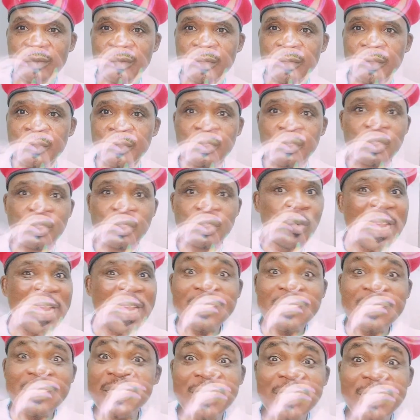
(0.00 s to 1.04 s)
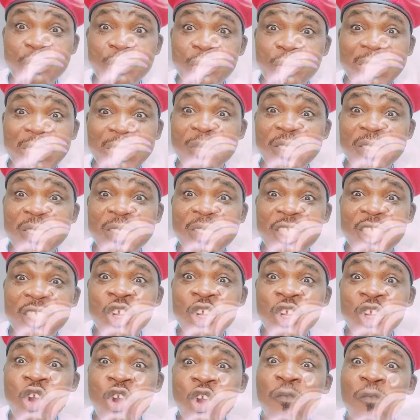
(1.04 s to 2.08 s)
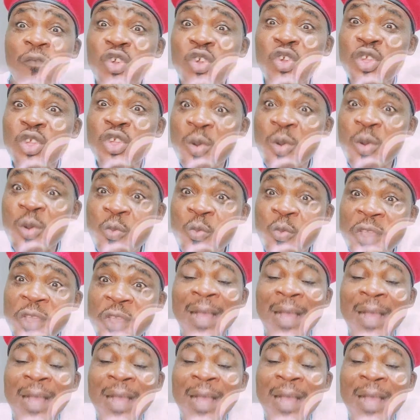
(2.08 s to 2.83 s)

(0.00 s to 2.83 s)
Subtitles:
So when our sister brought that message of knowing whom